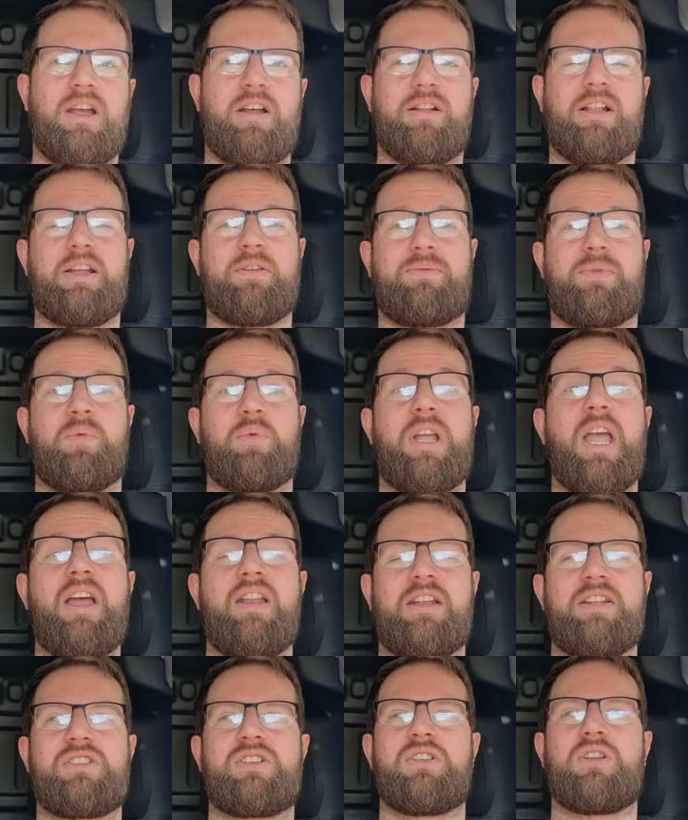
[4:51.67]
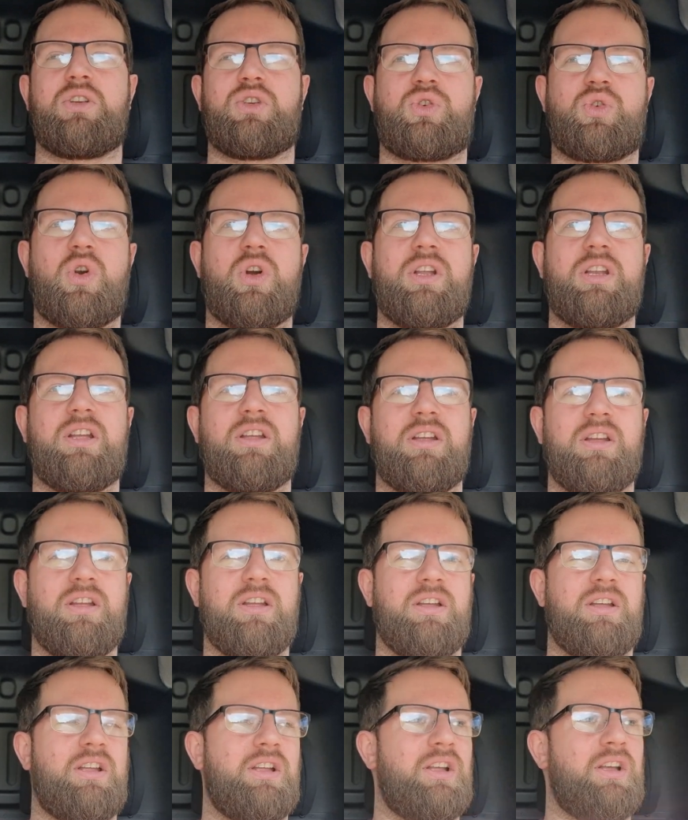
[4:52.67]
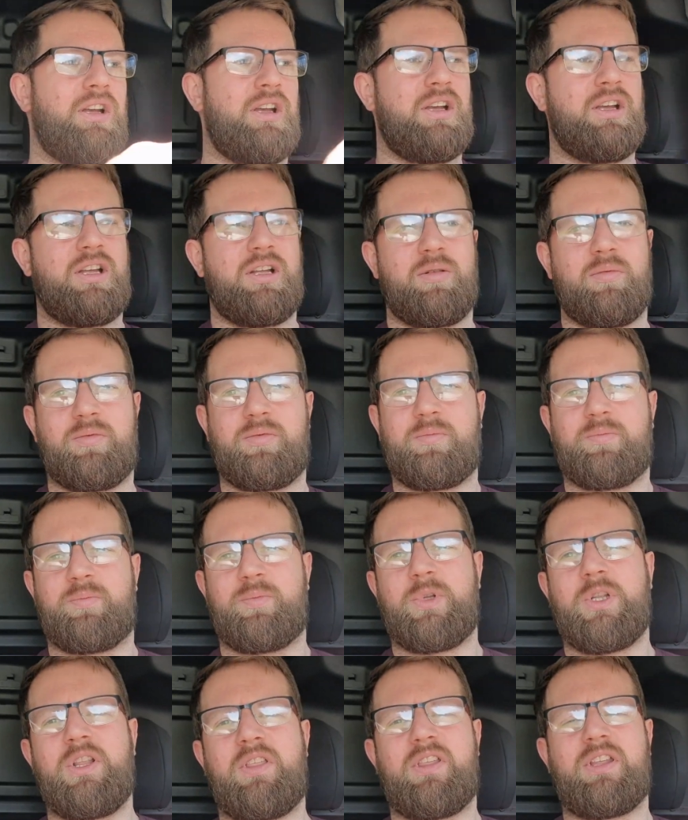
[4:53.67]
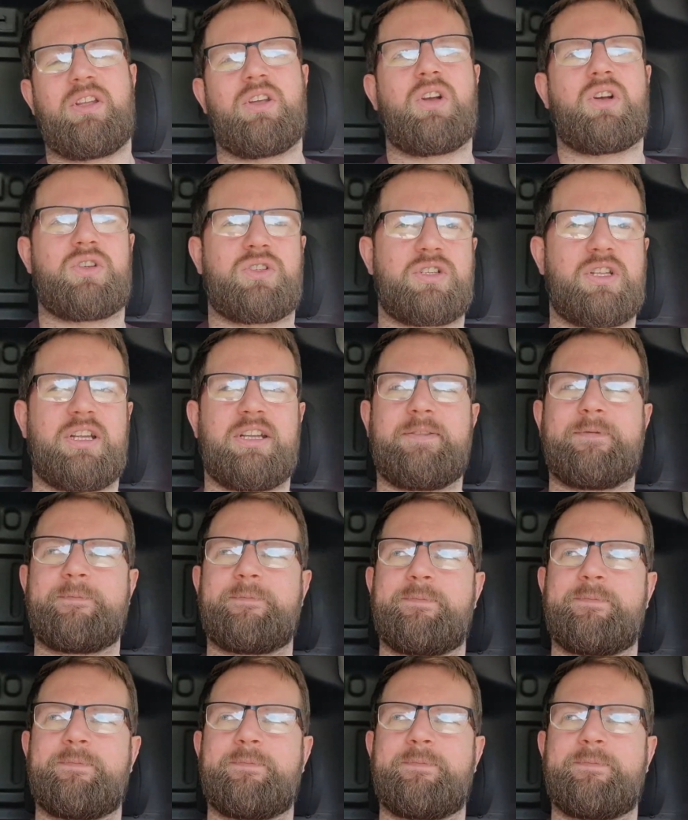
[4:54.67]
Like from getting it to destroying it. The thing costs like